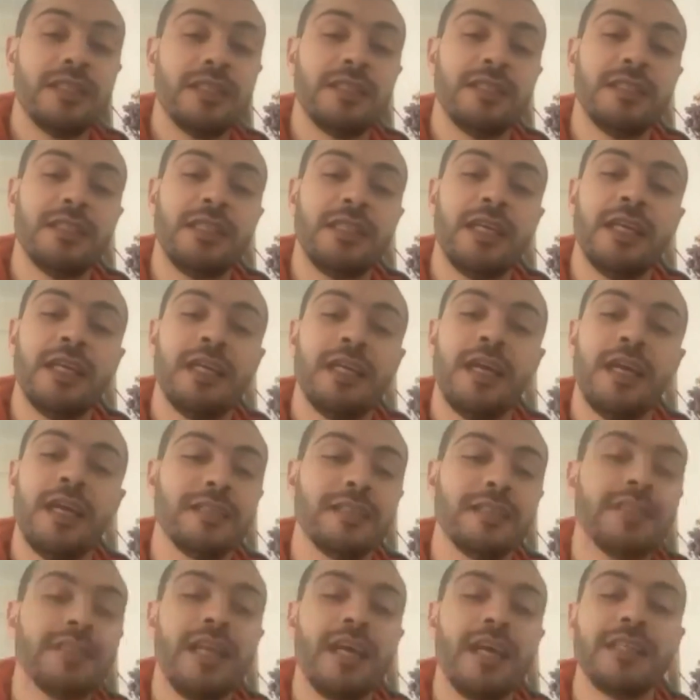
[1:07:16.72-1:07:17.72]
so
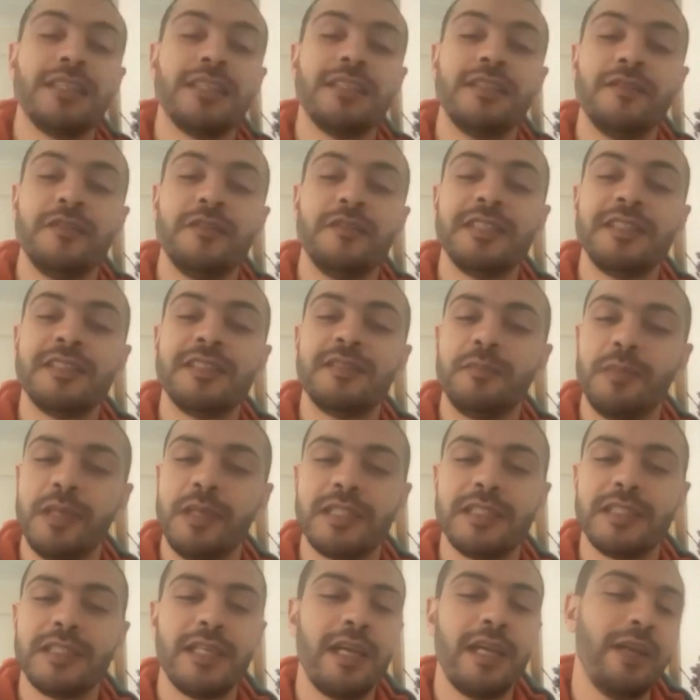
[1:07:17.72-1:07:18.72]
important for me
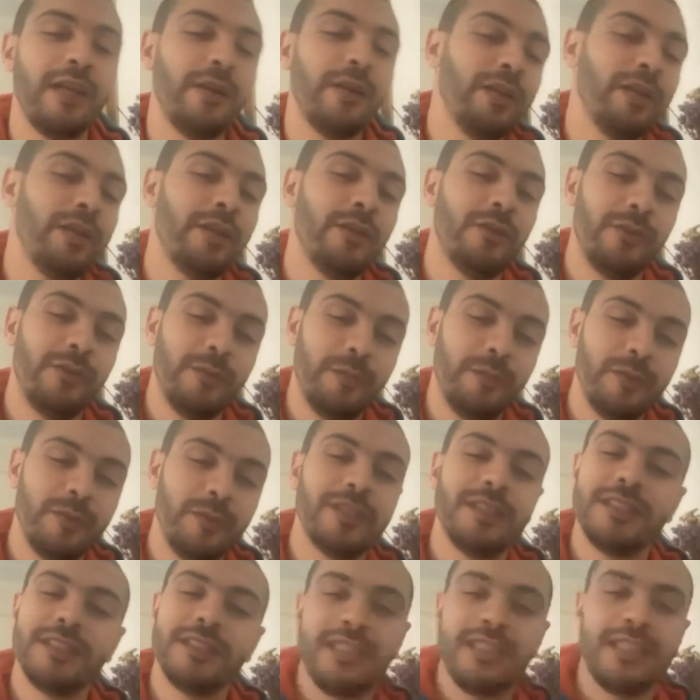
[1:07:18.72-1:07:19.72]
as an
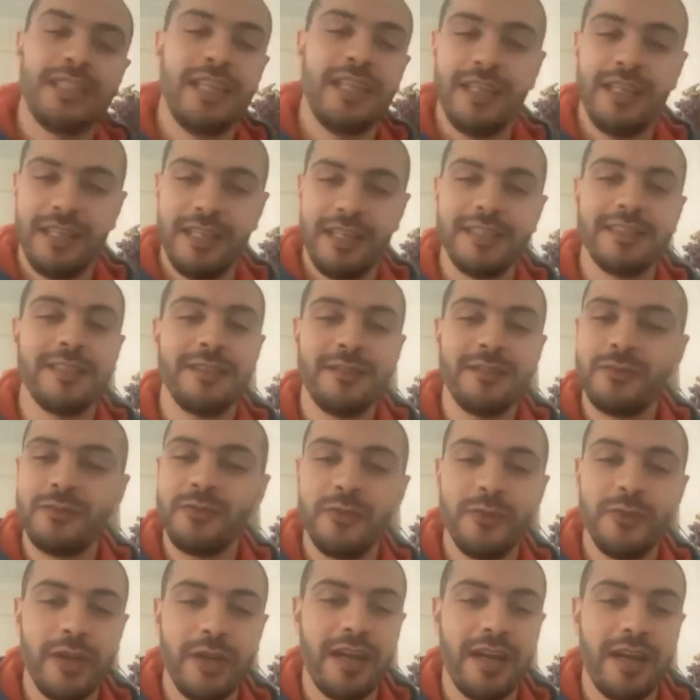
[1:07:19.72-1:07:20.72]
activist, but I will
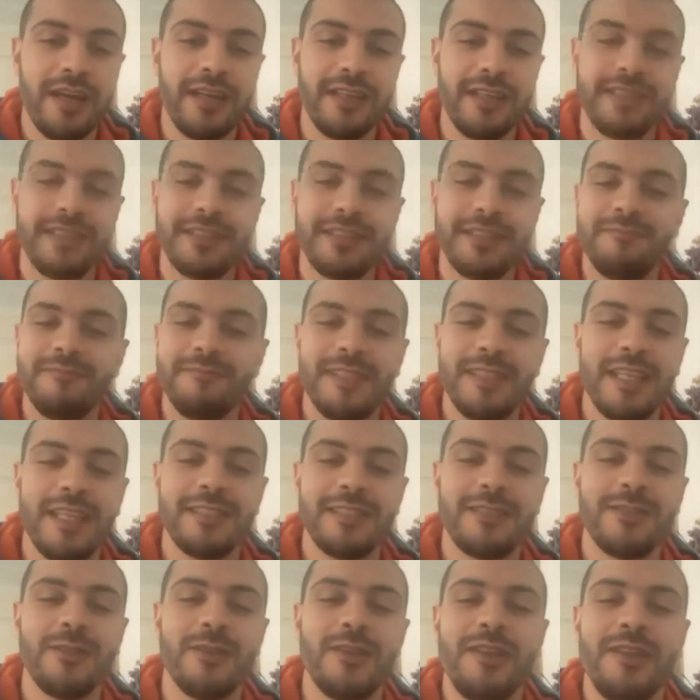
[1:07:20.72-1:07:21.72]
repeat it again,
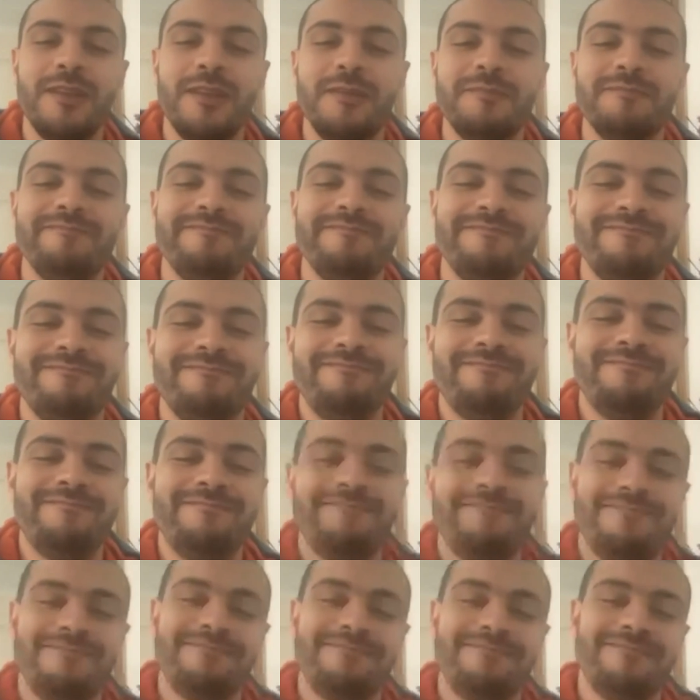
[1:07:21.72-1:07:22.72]
listen to your heart.
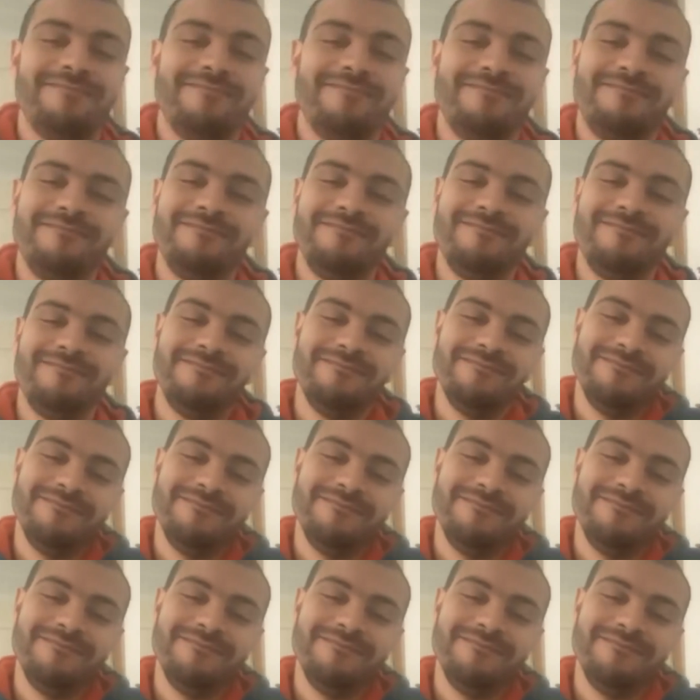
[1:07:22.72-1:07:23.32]
That's all.